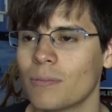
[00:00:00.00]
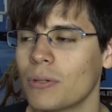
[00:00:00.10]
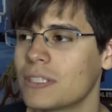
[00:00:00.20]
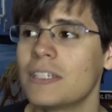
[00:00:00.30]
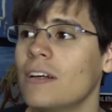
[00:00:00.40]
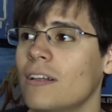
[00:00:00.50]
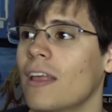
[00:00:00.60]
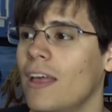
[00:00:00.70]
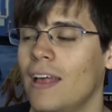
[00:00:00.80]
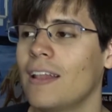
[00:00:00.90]
But
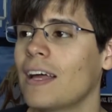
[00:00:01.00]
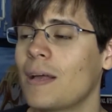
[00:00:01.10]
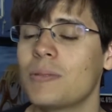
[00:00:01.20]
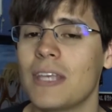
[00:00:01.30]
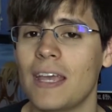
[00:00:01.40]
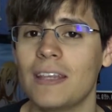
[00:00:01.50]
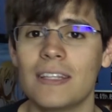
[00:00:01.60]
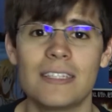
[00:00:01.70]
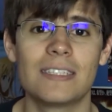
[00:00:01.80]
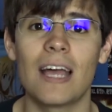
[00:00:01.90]
still, like I'm saying, the
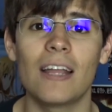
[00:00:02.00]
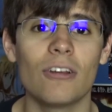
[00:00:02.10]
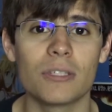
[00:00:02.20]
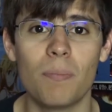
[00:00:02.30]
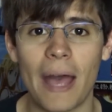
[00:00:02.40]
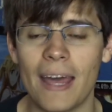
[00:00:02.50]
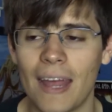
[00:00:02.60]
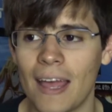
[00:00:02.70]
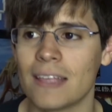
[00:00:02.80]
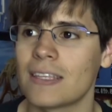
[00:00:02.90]
design looks
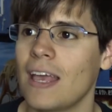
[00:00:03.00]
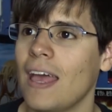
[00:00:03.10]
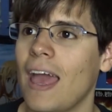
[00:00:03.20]
badass,